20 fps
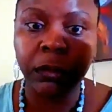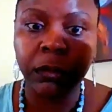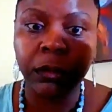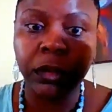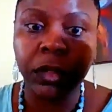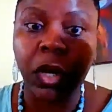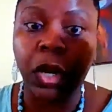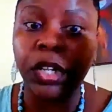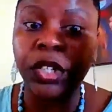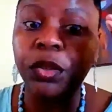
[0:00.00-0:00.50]
are
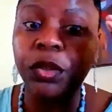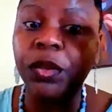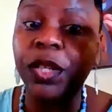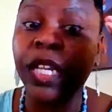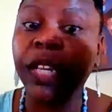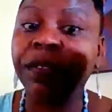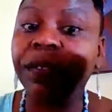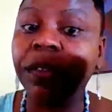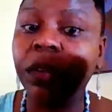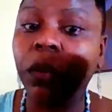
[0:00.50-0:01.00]
you giving
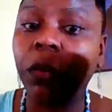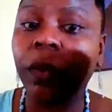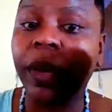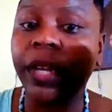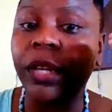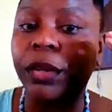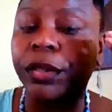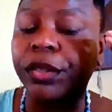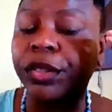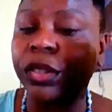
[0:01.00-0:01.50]
away your
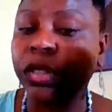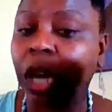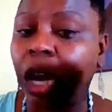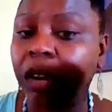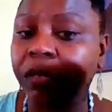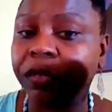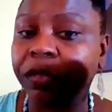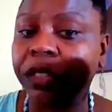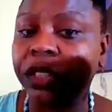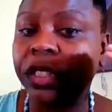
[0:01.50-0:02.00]

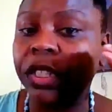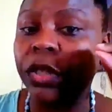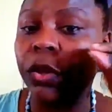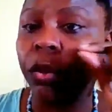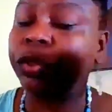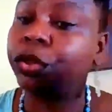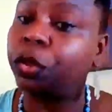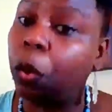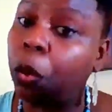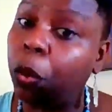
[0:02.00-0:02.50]
sovereignty or your
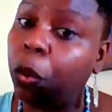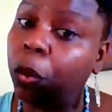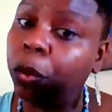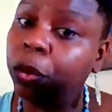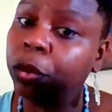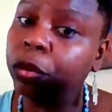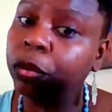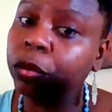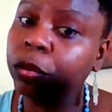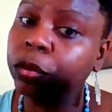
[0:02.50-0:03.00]

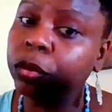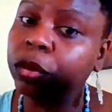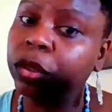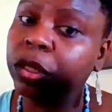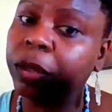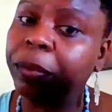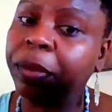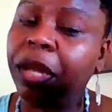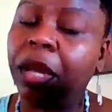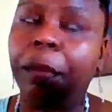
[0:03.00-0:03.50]
soul to
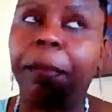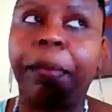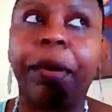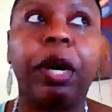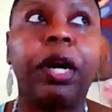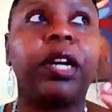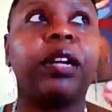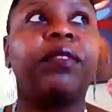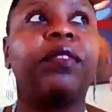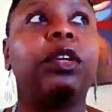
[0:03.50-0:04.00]
be a part
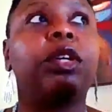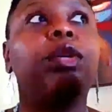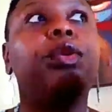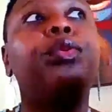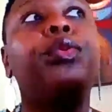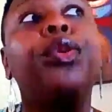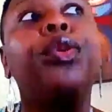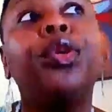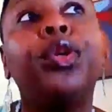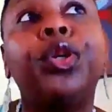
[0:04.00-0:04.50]
of a
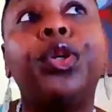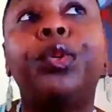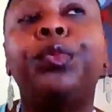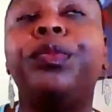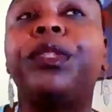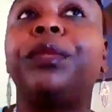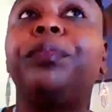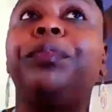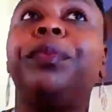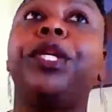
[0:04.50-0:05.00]
group to
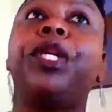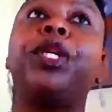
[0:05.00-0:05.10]
be